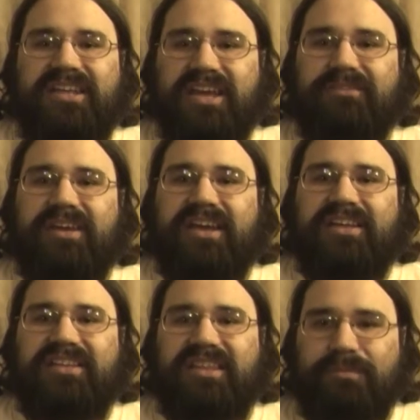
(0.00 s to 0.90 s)

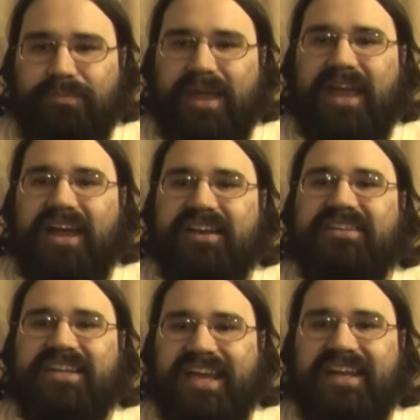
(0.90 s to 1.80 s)
giving the
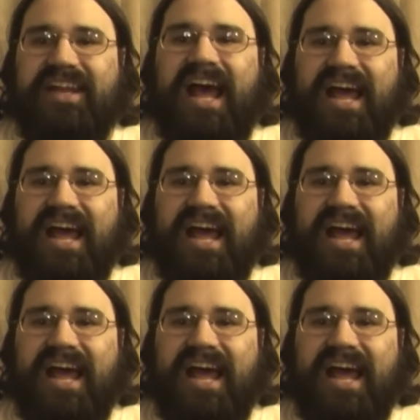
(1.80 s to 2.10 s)
band tainted